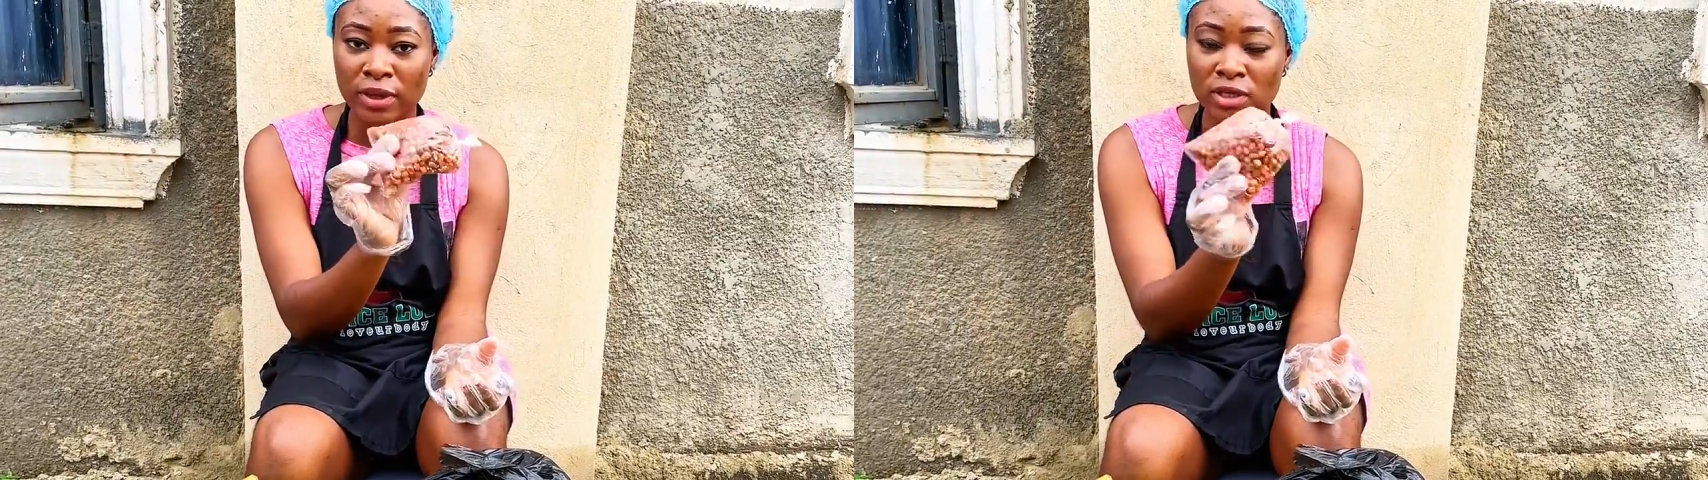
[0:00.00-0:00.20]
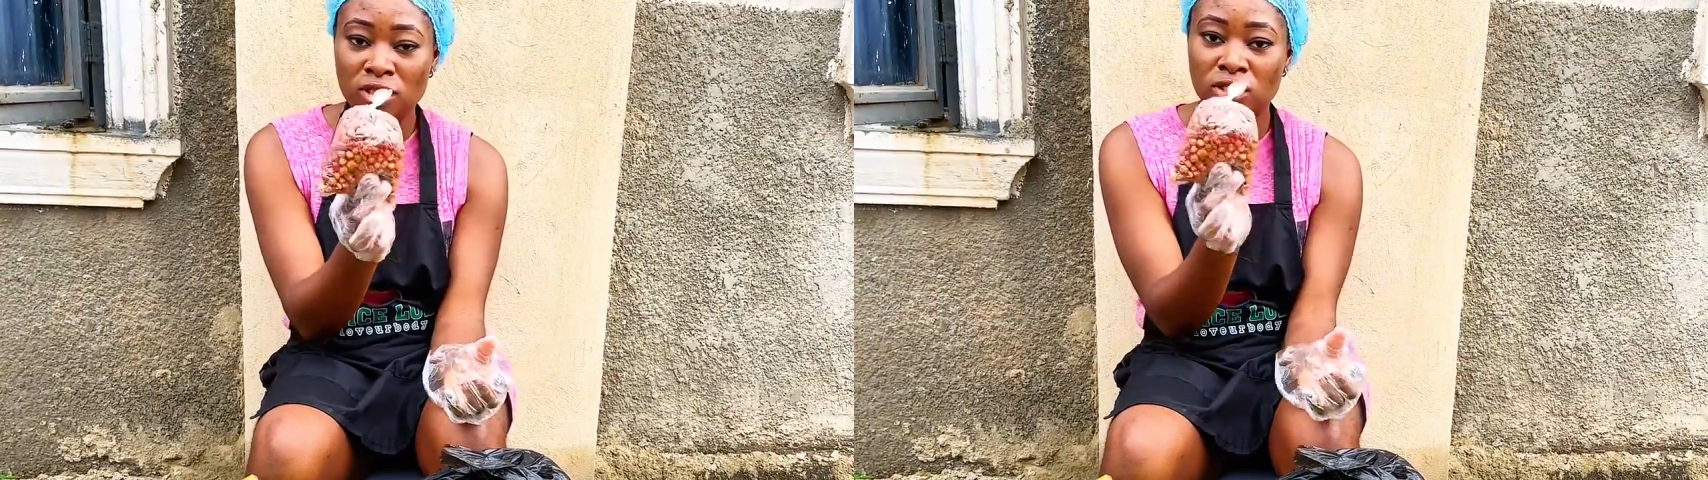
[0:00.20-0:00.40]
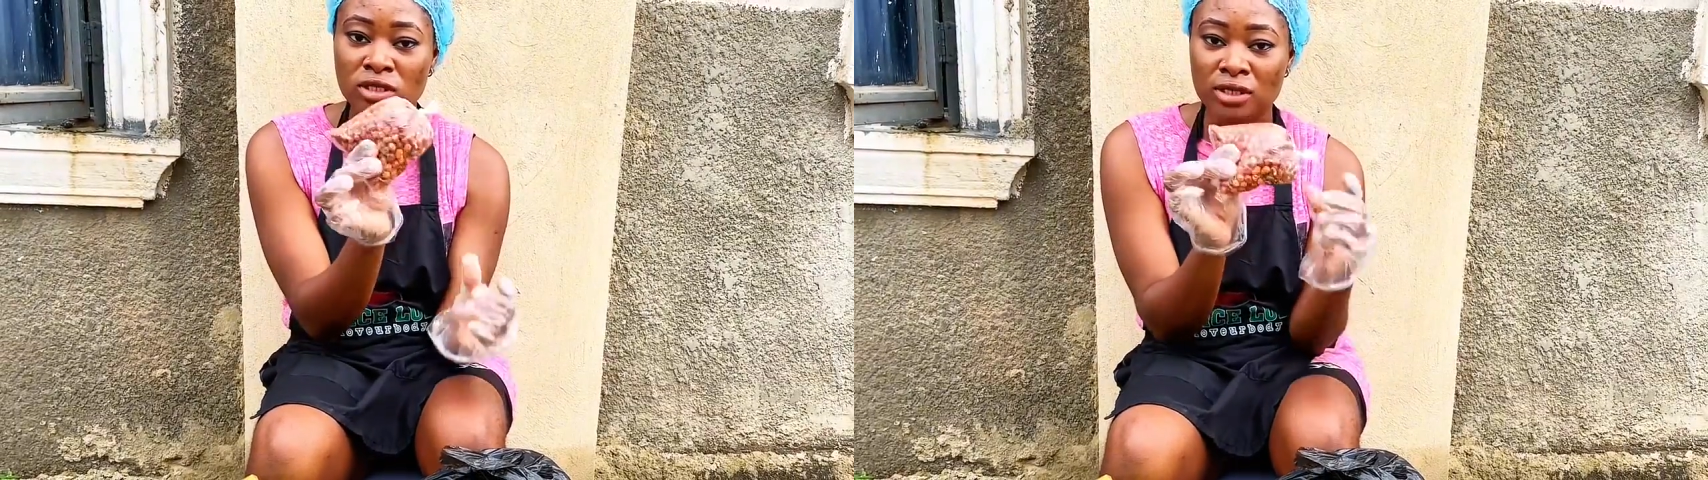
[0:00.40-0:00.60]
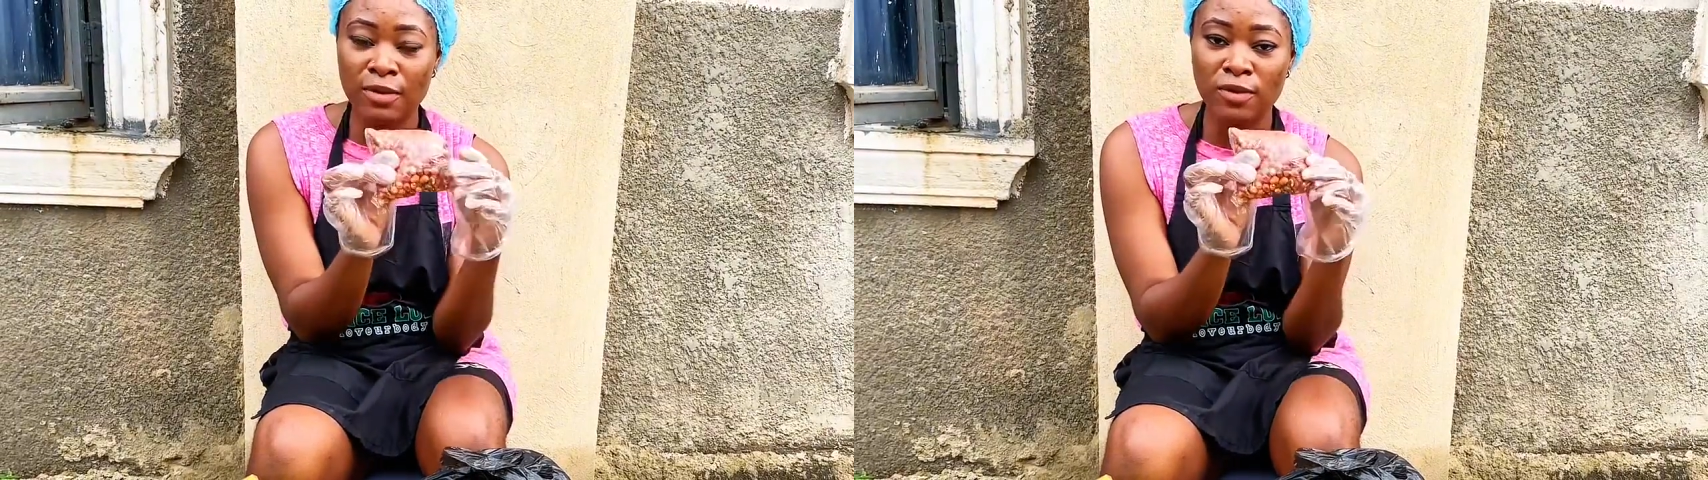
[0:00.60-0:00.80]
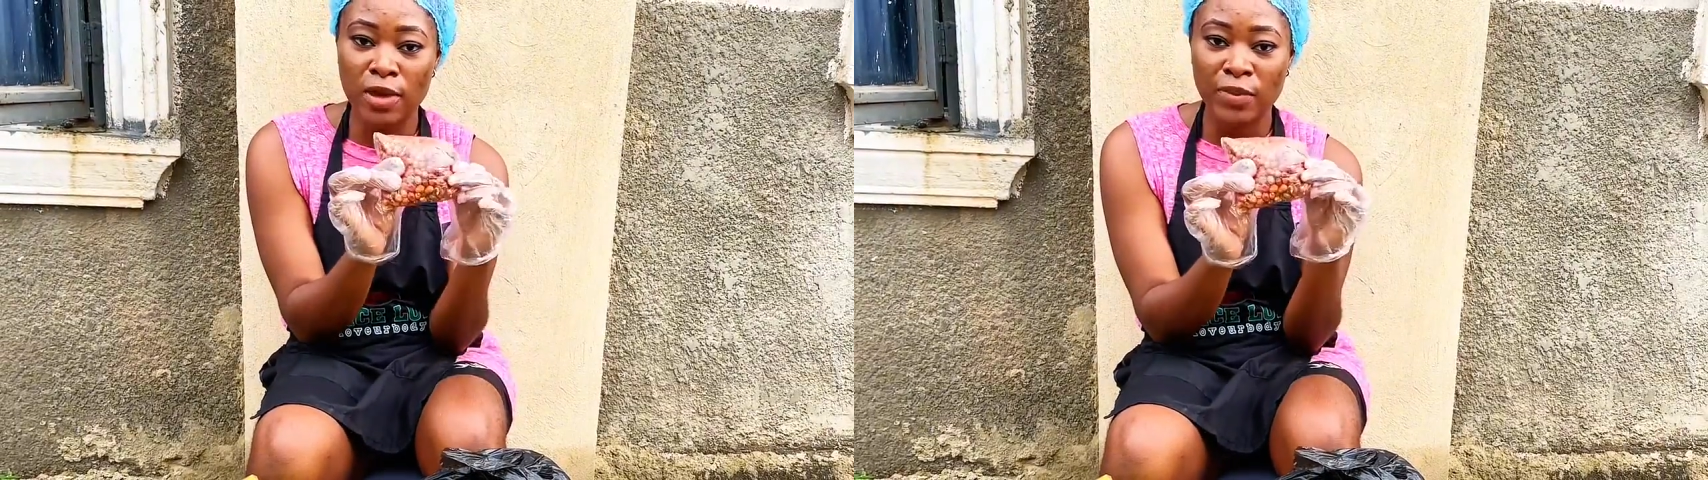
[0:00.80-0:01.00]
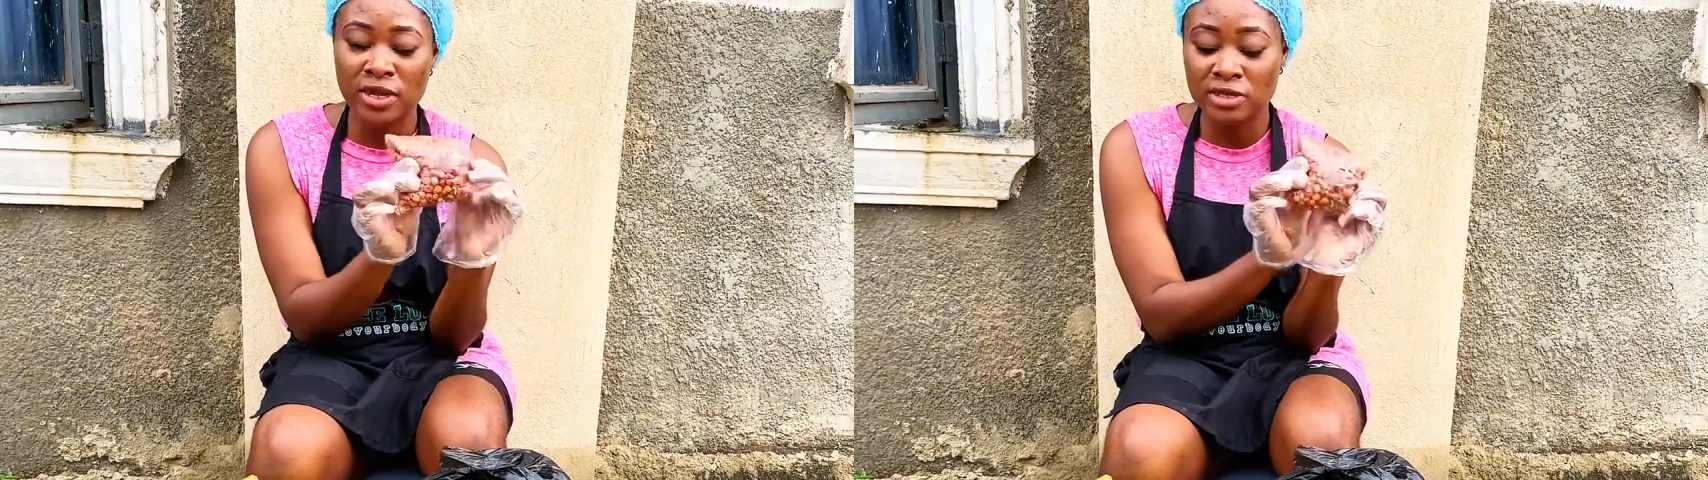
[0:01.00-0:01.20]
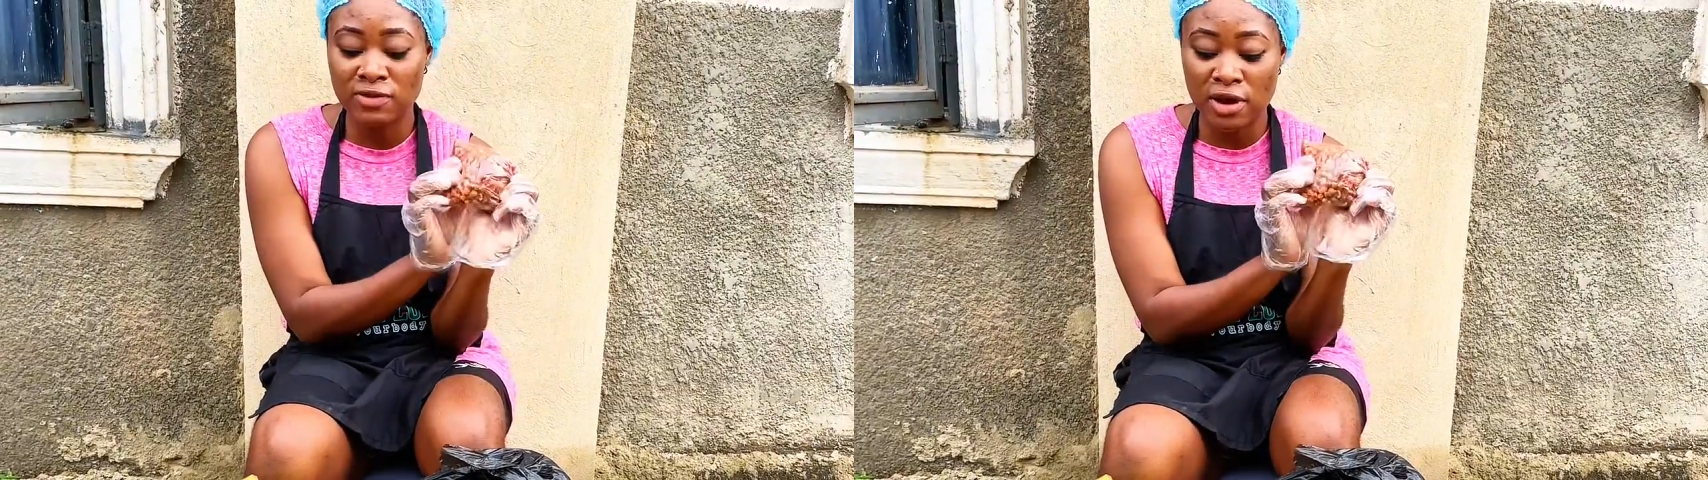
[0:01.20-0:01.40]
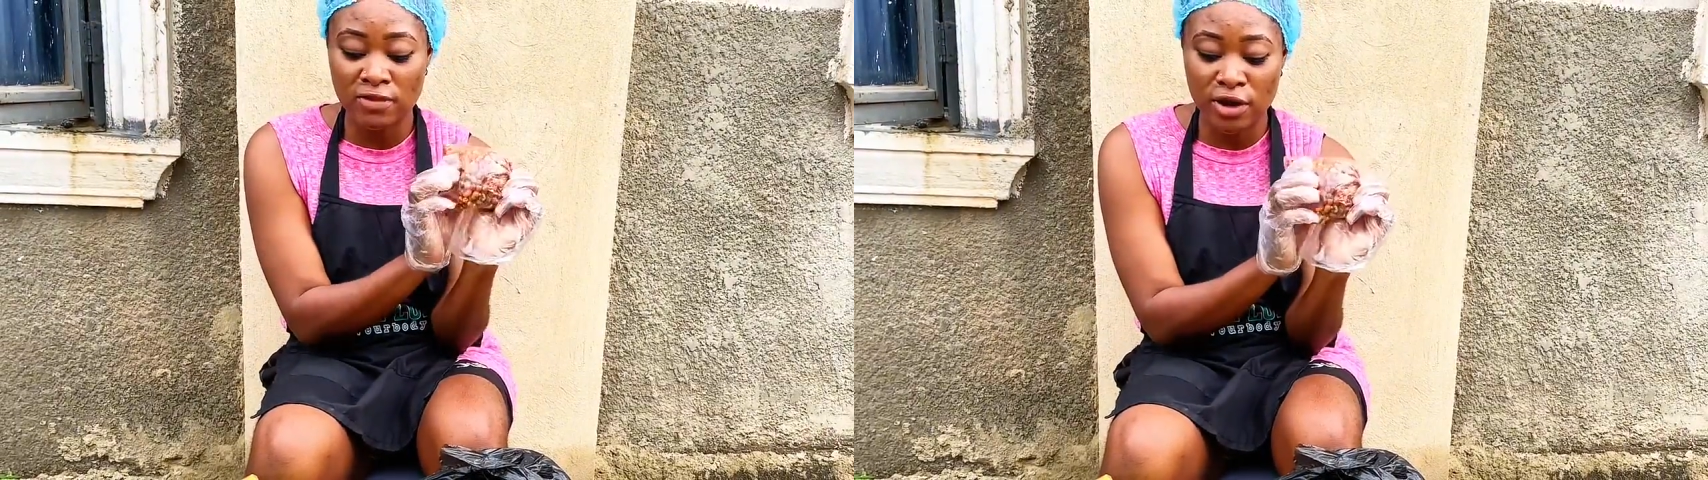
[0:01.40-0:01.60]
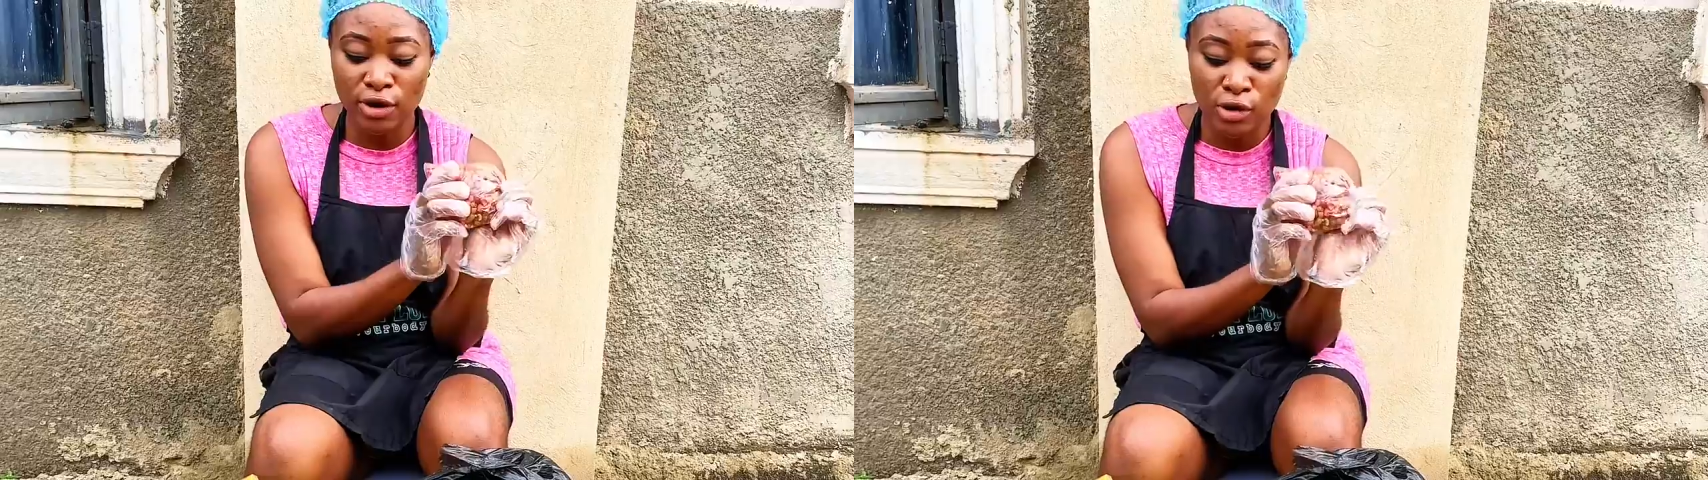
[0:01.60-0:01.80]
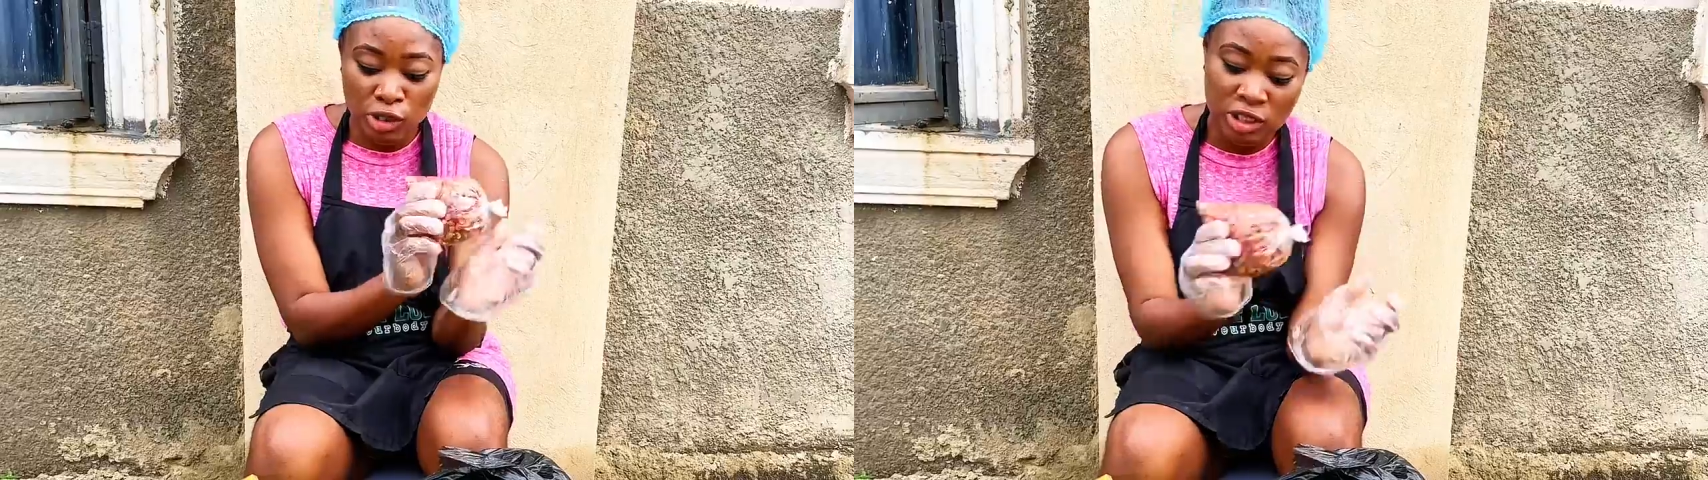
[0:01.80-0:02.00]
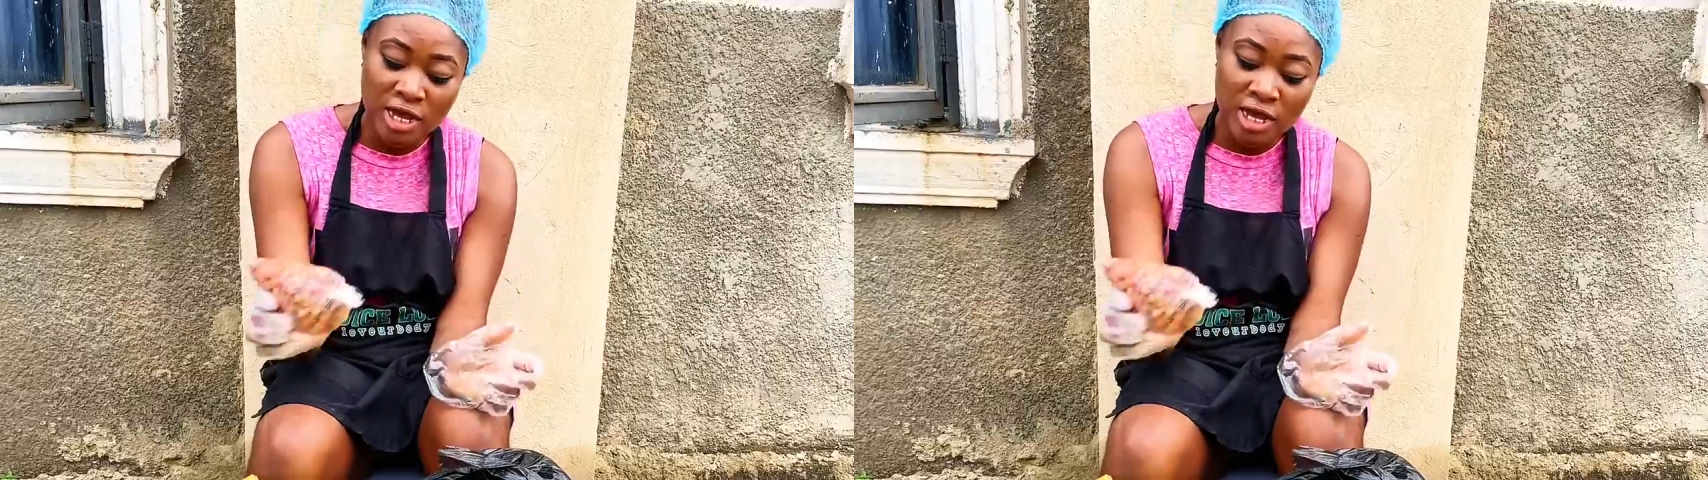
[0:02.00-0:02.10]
This type of pepper is very, very hot.